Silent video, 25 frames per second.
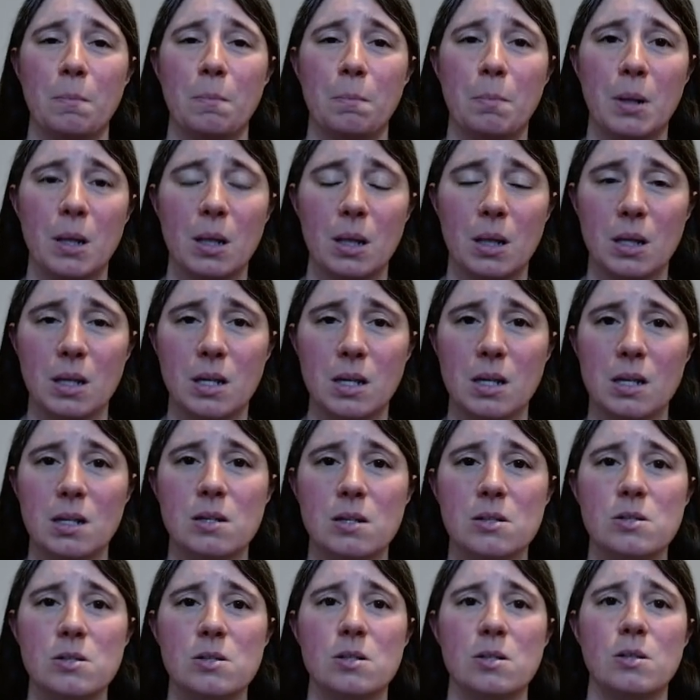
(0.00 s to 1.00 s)

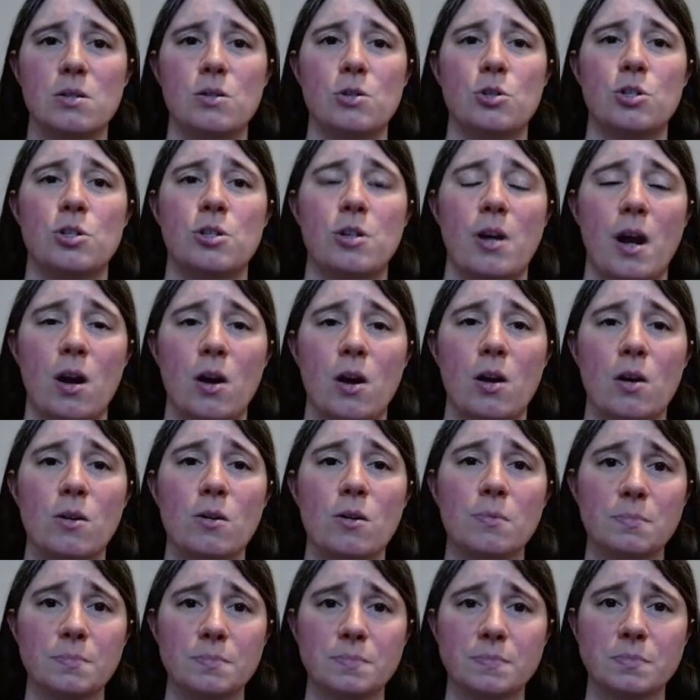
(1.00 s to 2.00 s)
please share
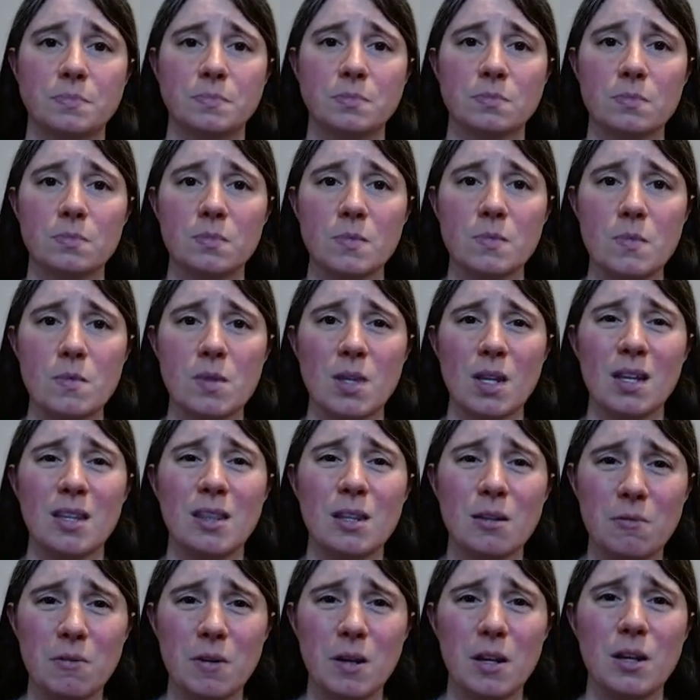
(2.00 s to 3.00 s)

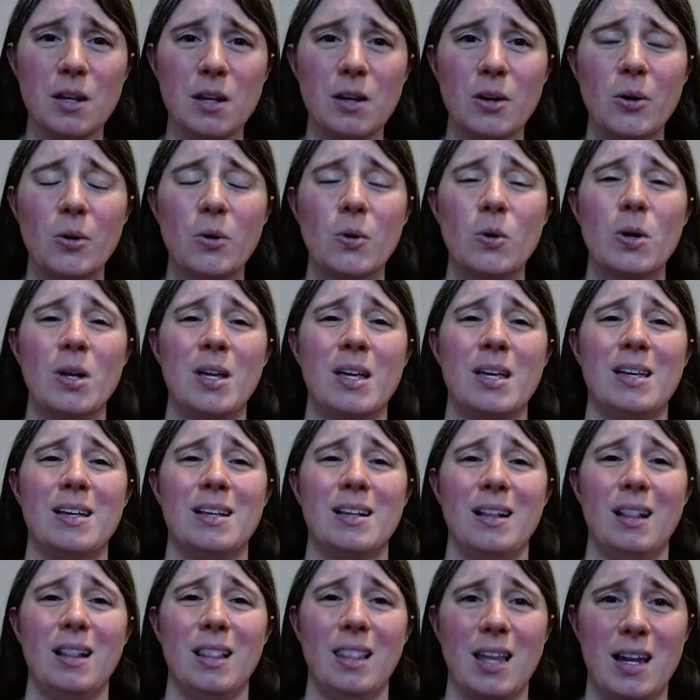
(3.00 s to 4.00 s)
the video
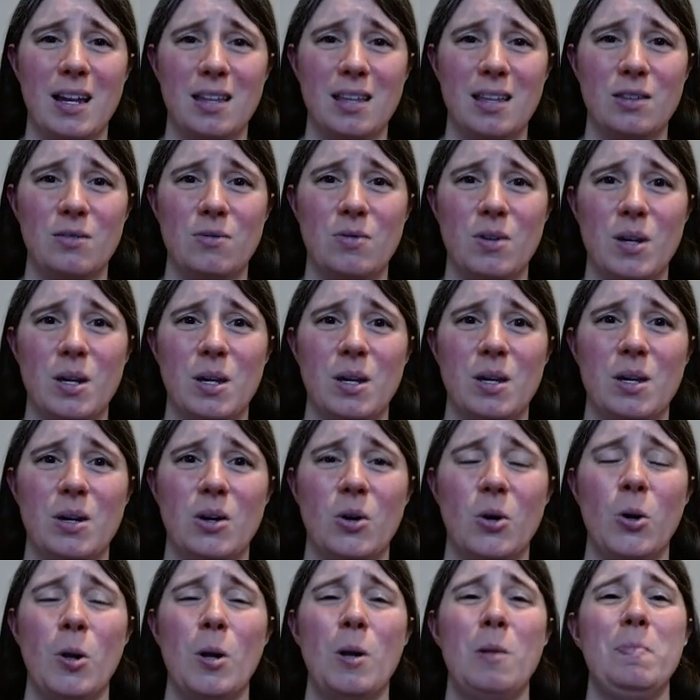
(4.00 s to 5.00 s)
like the video,
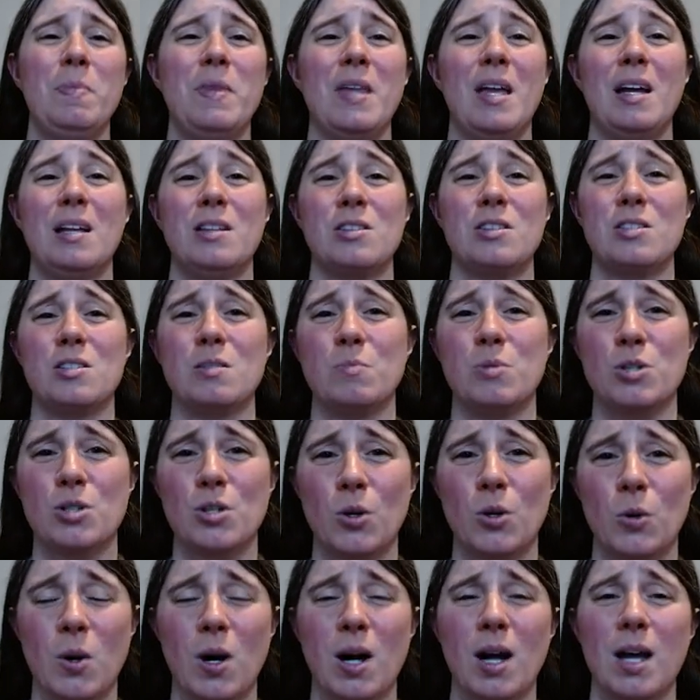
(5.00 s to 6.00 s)
and
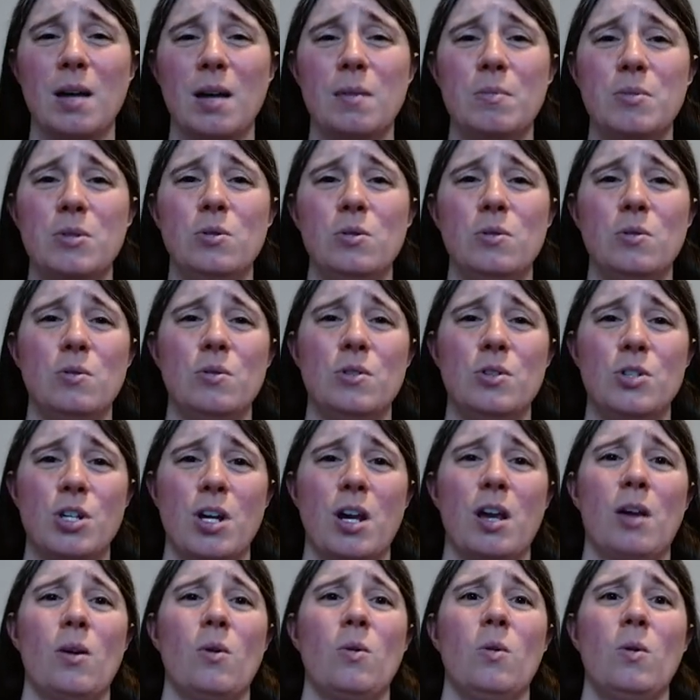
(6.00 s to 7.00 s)
subscribe to the
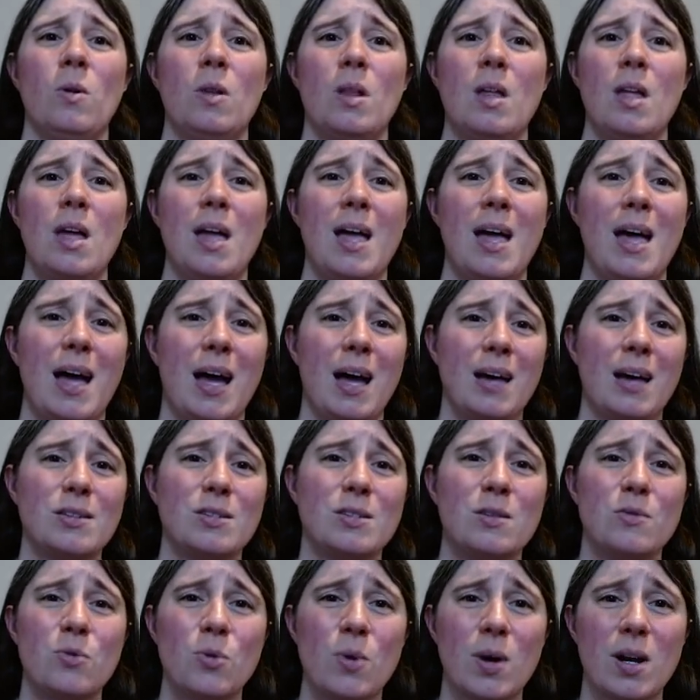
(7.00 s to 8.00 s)
channel. As
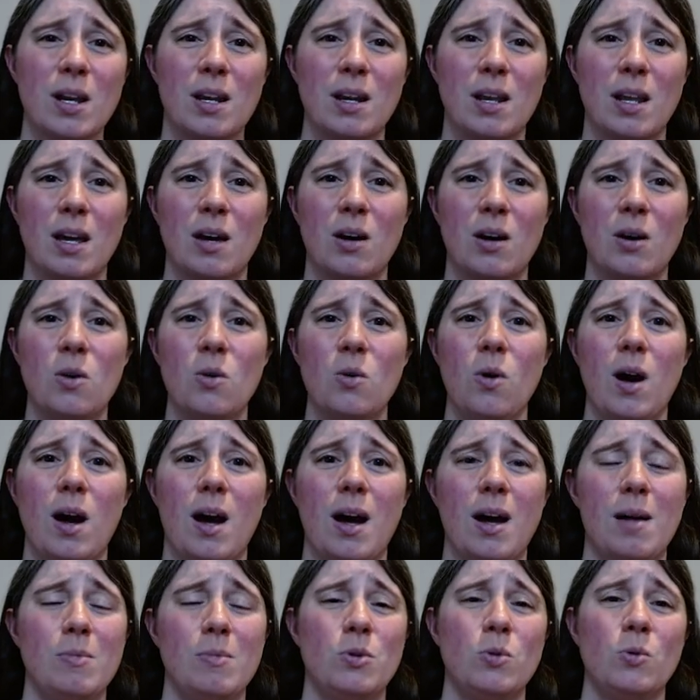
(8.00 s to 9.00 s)
of right now,
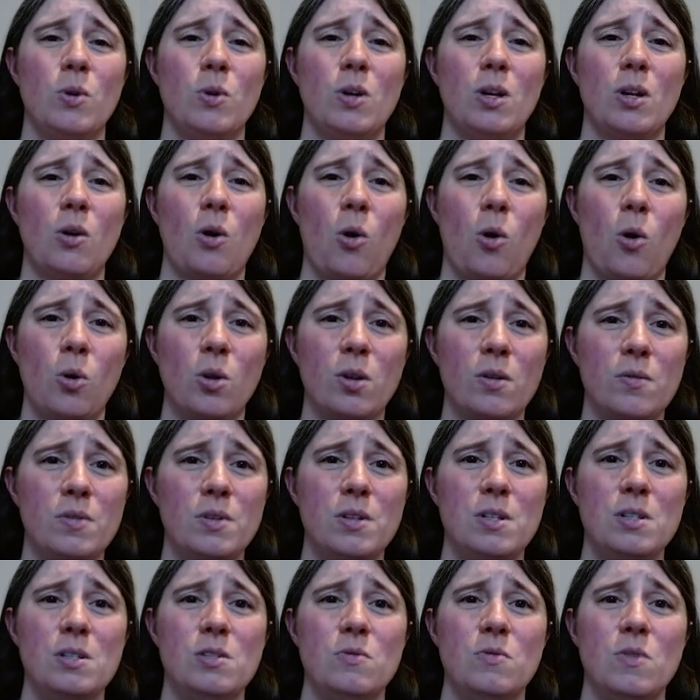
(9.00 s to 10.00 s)
I'm doing all of
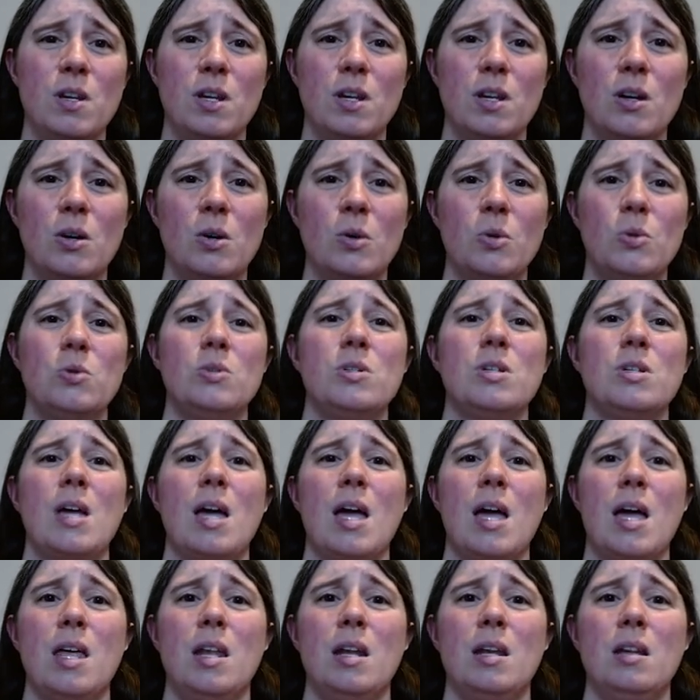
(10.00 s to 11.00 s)
these videos
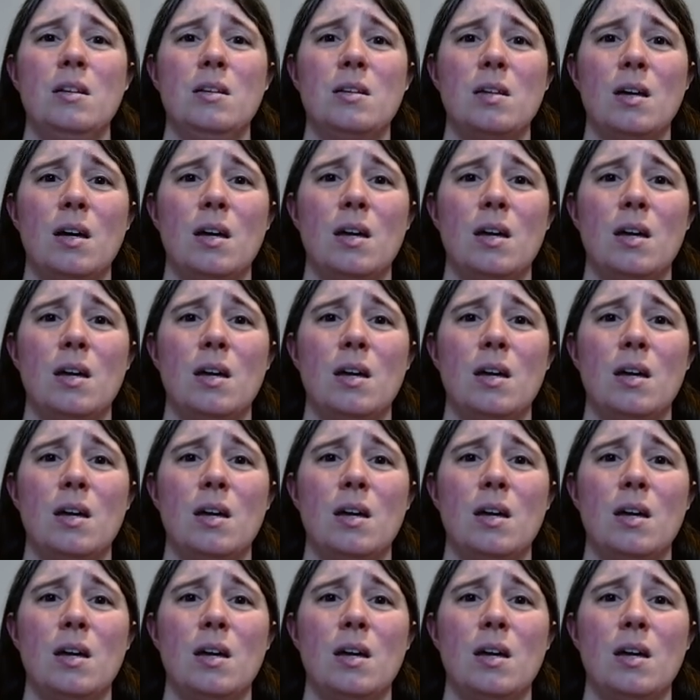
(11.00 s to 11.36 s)
and